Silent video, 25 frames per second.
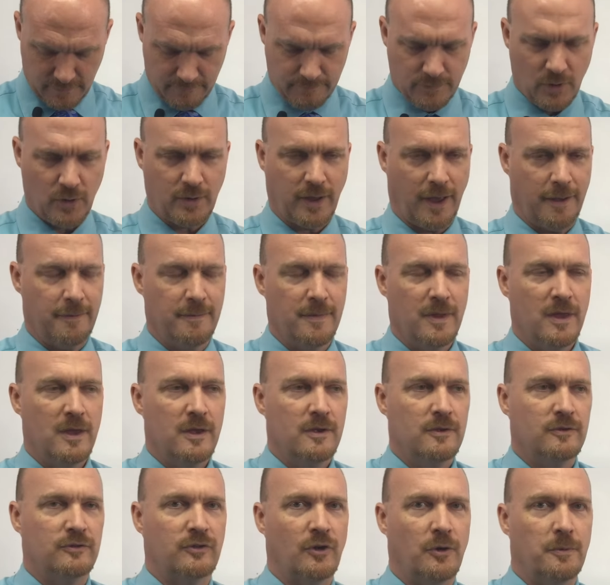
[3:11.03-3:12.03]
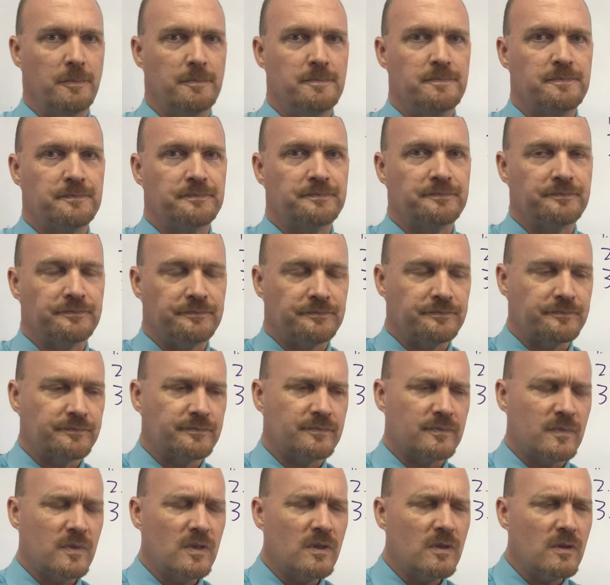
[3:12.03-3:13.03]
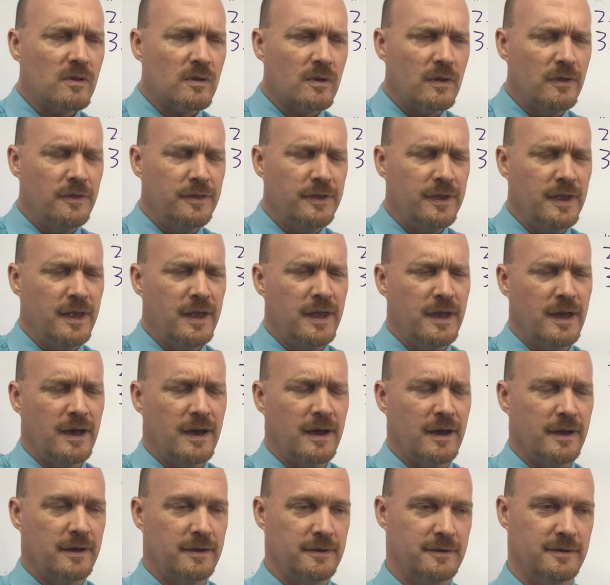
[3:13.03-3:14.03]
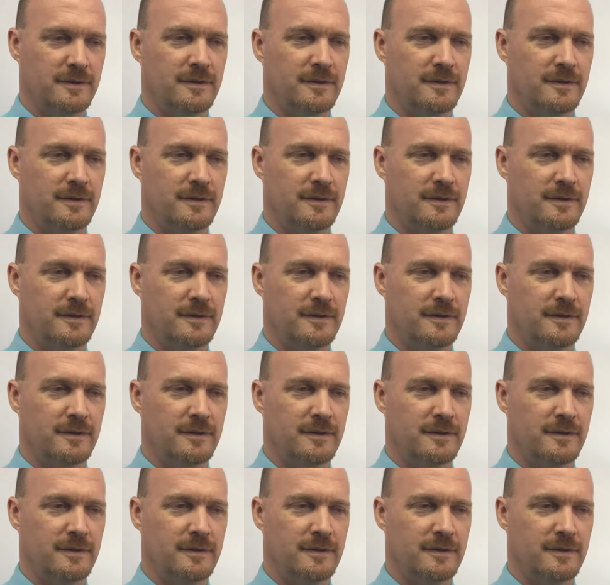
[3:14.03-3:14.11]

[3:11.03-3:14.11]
Okay, so the